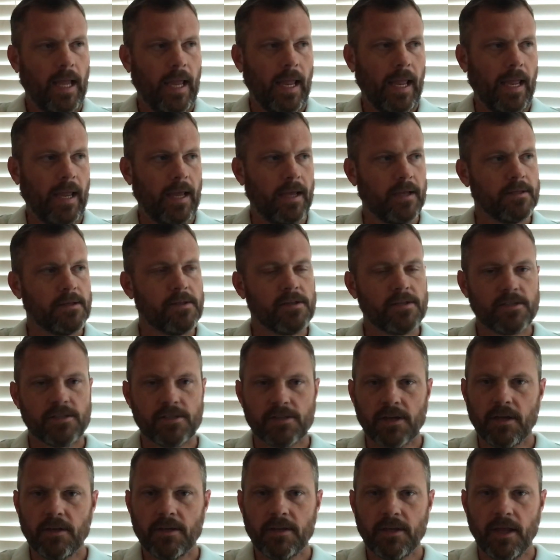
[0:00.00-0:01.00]
and
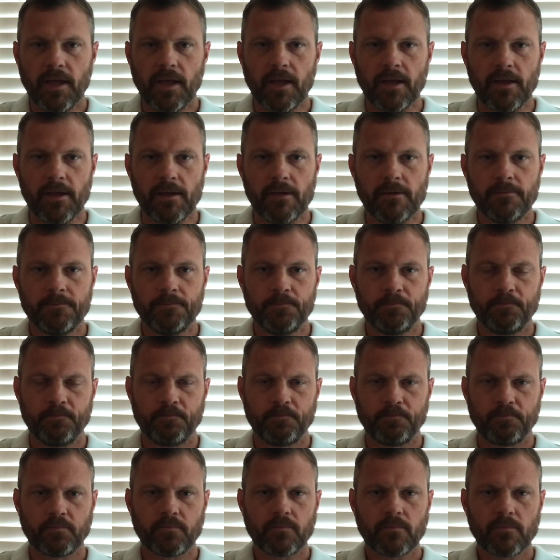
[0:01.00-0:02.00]
Sunday
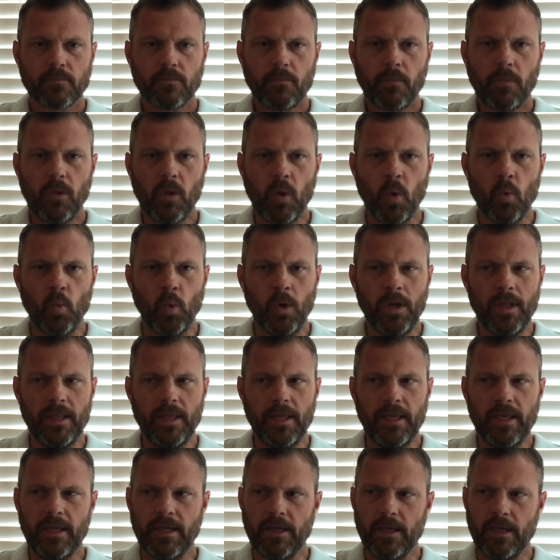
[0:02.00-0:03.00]

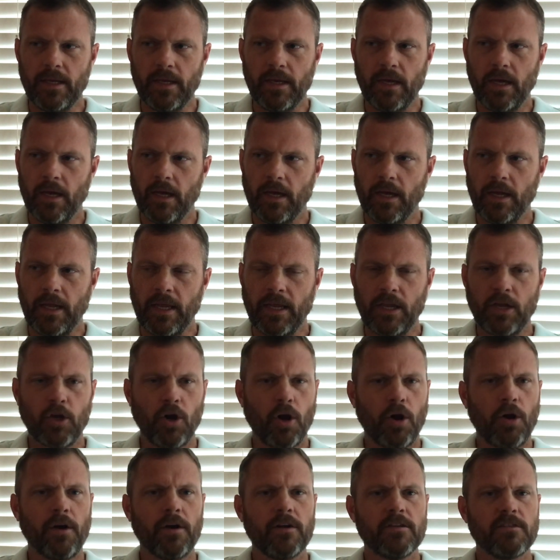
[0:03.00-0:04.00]
really
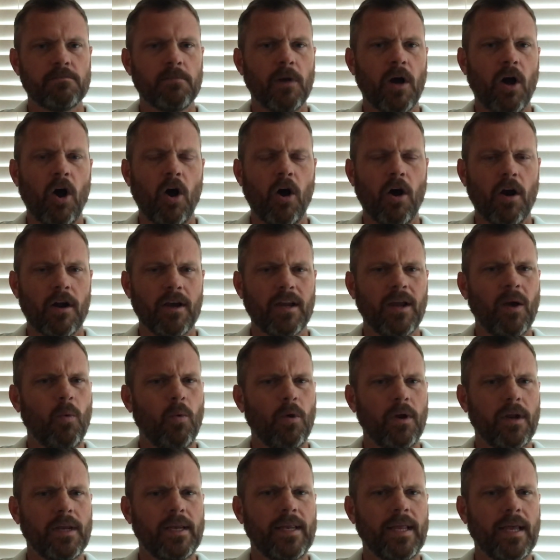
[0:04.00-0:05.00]
encouraged my heart. And I
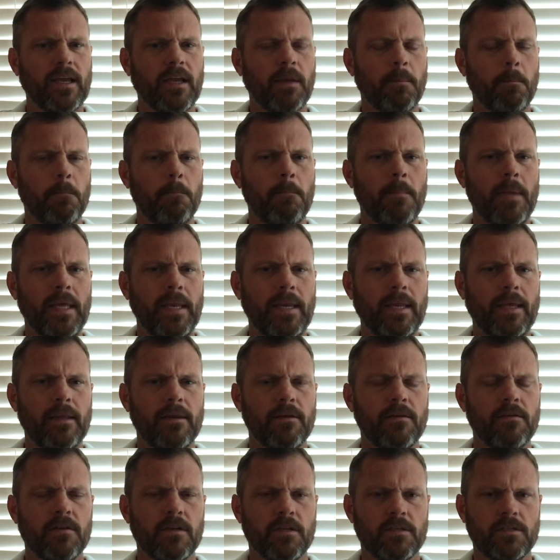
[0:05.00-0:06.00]
want to take a minute
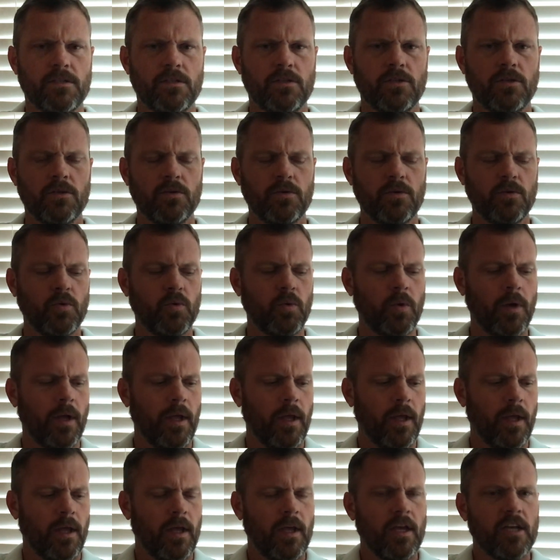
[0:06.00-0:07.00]
just to
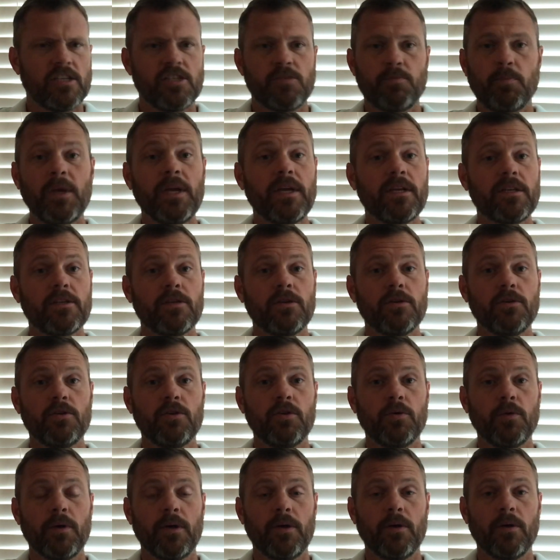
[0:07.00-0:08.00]
speak to
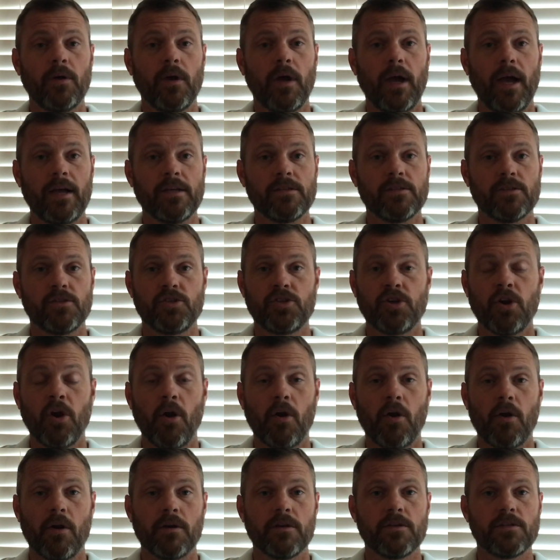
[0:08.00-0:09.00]
you as a
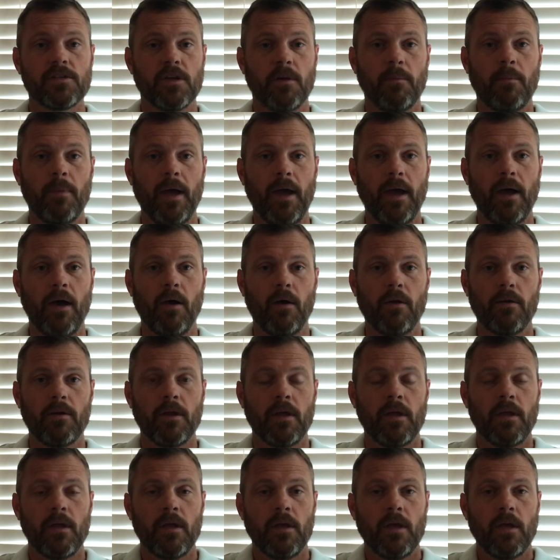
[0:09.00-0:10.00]
church about
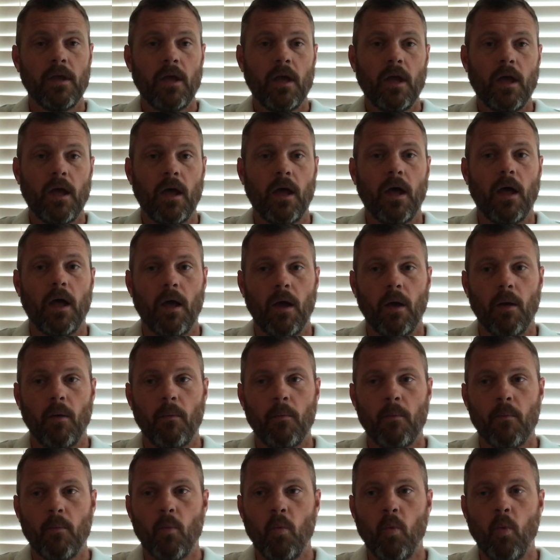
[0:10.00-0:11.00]

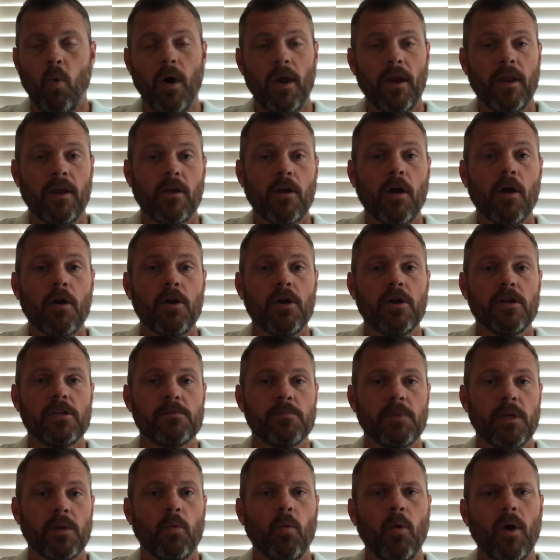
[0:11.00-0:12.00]
um, what
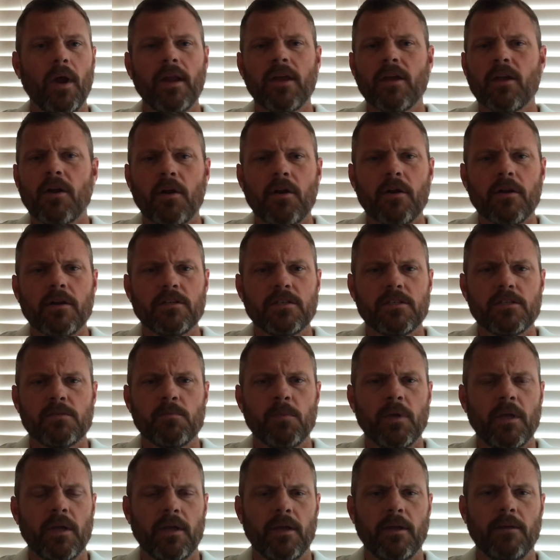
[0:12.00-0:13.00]
encouraged me. What encourages
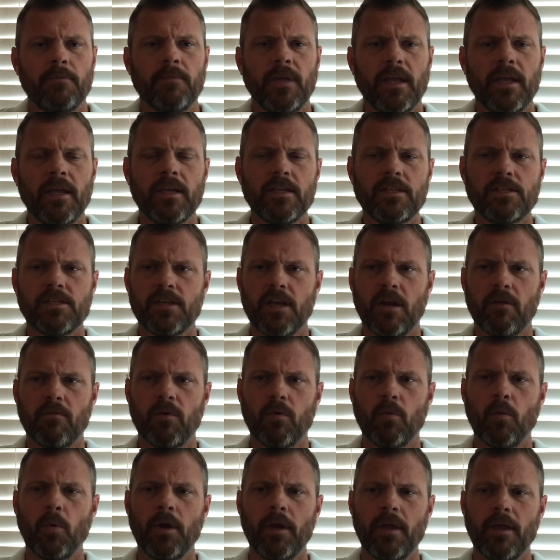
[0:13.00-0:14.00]
me each and
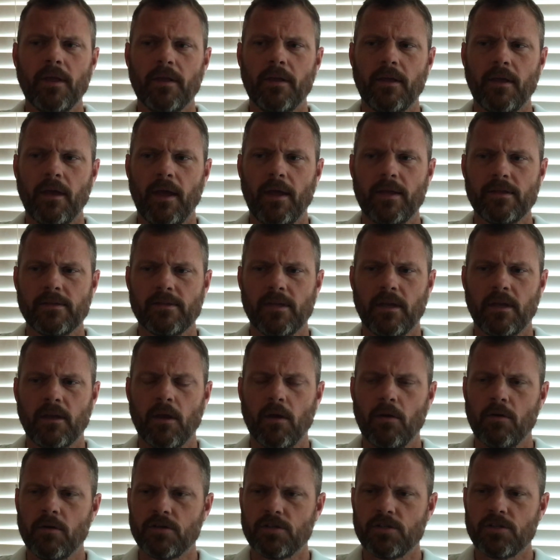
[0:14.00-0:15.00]
every week as I
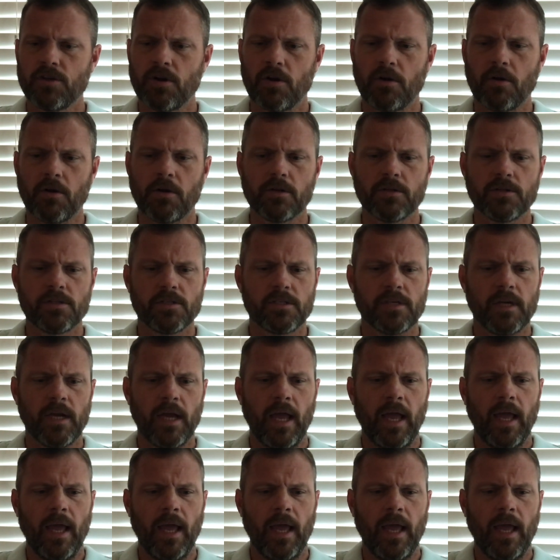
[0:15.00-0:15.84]
go to church